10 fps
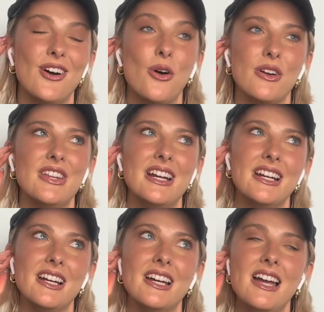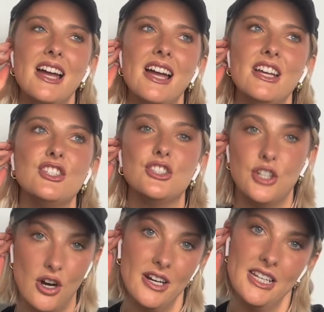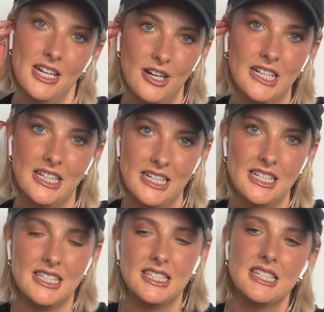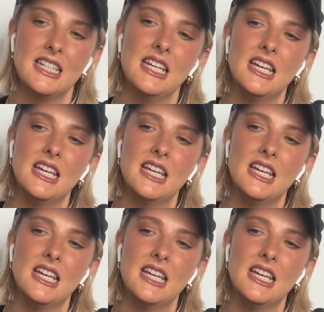or they start here at least.